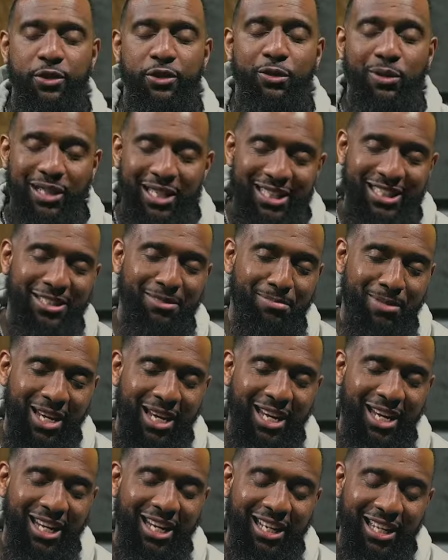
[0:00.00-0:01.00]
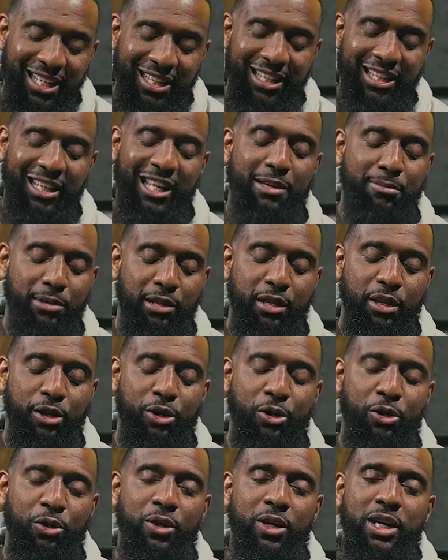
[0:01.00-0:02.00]
So listen, man, click the link
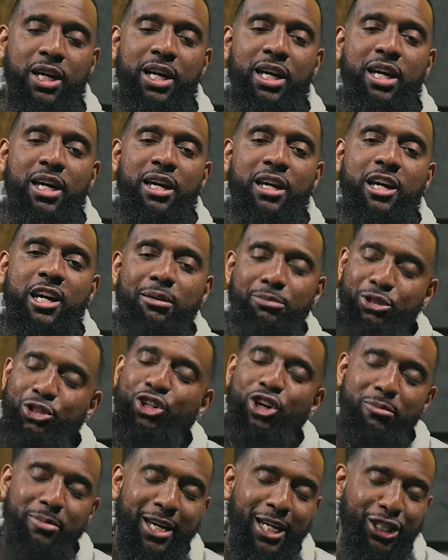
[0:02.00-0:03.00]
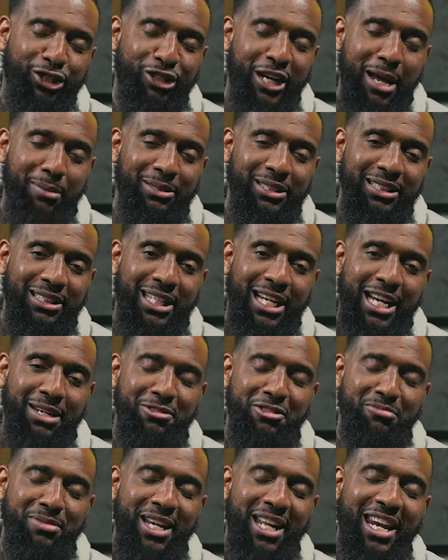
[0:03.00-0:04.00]
below. Come join me in Trappers
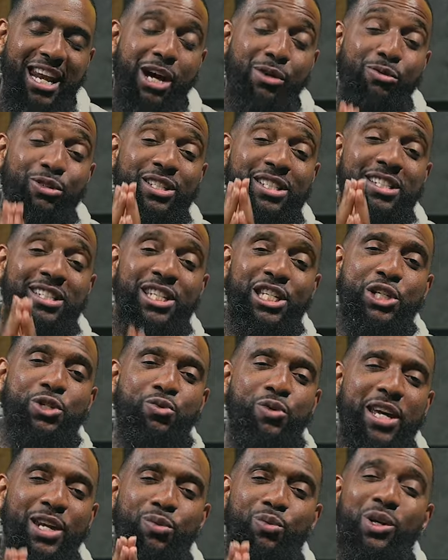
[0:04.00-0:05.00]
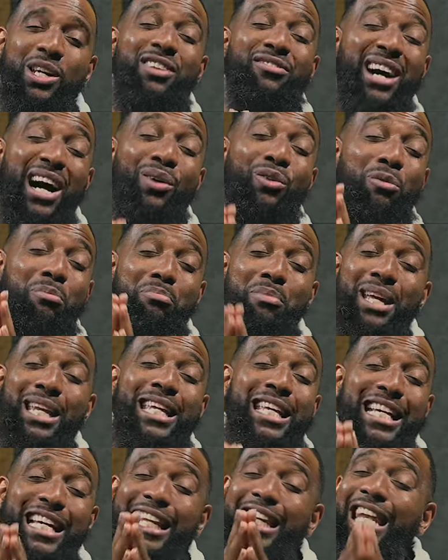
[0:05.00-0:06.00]
Anonymous, man. I will see you in one of our
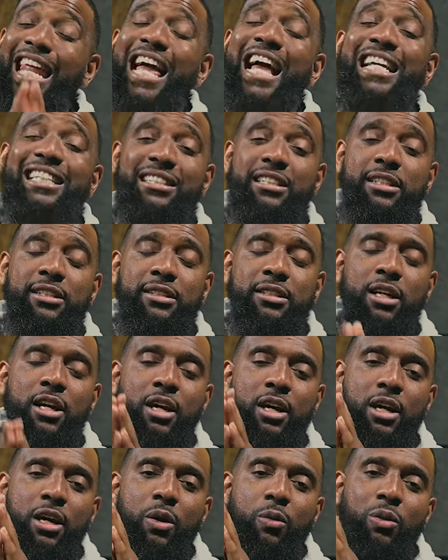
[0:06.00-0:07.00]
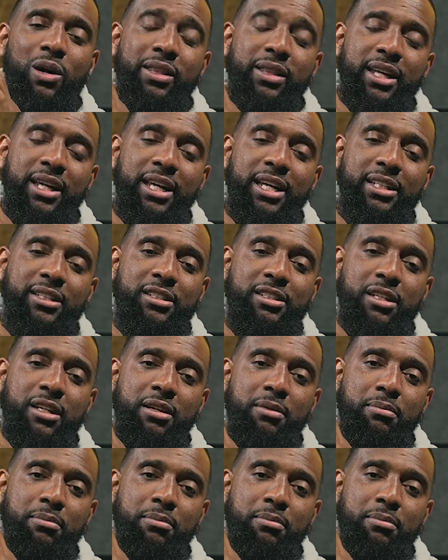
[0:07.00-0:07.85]
many classes, whether it's